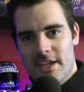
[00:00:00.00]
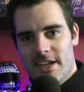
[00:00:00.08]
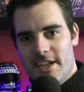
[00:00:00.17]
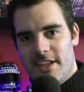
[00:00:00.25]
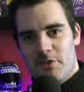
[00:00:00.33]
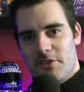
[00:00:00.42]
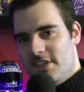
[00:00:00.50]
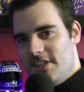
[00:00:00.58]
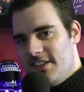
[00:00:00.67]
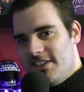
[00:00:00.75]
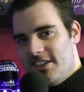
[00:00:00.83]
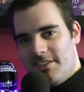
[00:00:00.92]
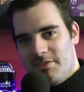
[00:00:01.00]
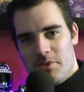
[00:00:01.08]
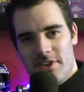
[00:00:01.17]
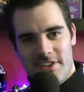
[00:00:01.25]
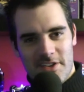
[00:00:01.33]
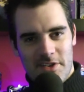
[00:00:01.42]
They all said, yes, we're
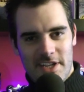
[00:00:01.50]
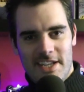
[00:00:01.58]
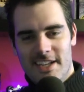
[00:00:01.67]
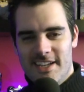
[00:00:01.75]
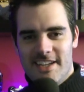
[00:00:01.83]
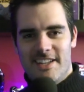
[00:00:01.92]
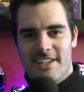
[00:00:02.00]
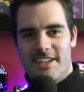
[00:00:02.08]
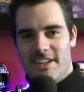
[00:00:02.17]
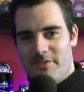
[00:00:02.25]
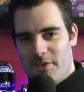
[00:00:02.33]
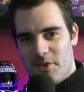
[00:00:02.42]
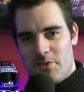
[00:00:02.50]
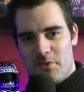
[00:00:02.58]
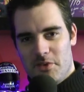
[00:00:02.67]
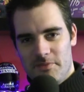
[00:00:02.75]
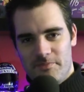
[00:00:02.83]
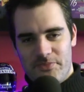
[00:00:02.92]
going to do it. And then they fell
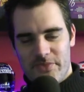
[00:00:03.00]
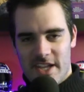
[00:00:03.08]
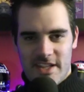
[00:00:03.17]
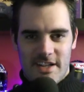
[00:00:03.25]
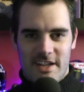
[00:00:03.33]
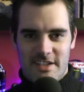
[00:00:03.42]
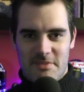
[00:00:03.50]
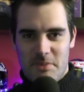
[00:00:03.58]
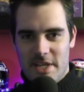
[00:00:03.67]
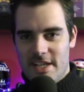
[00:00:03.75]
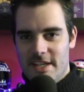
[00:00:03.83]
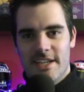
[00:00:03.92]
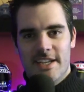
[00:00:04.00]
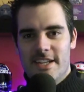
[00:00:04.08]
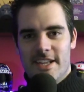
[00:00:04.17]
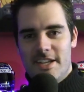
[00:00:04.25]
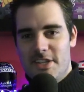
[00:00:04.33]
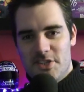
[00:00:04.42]
through at the last minute, and
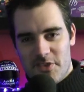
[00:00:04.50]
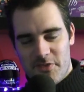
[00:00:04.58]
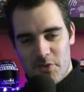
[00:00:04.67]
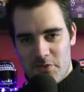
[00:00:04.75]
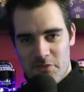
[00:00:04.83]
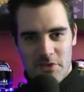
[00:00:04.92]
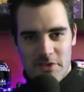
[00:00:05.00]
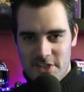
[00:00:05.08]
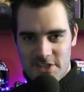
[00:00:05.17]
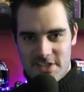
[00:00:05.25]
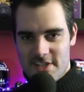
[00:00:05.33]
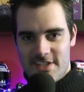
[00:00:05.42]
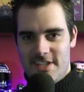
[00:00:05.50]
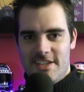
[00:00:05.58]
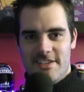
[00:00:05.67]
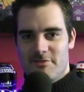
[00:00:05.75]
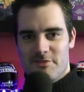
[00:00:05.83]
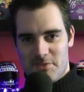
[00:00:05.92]
they didn't just fall through, they just
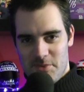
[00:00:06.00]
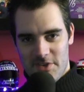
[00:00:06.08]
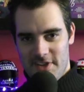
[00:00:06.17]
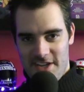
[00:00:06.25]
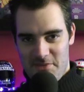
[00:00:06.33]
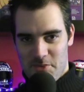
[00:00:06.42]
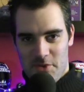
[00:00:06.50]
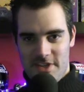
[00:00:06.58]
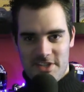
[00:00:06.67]
didn't respond anymore.